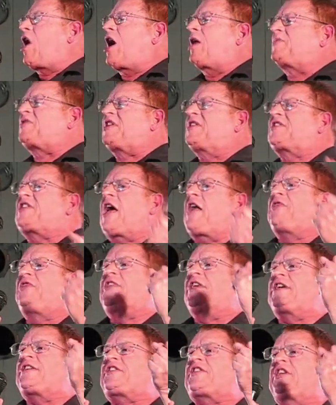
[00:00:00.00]
arms and said,
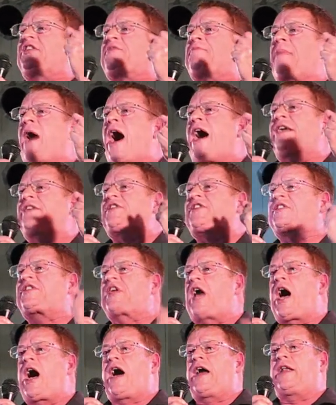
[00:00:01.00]
"This is my
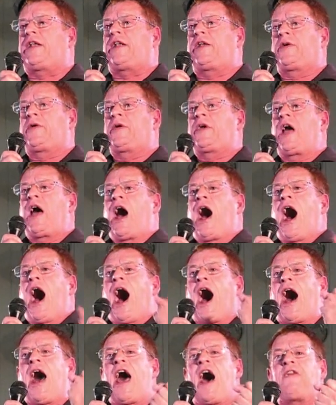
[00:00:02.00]
son.
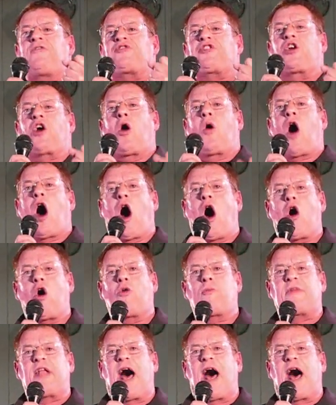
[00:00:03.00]
I have to go home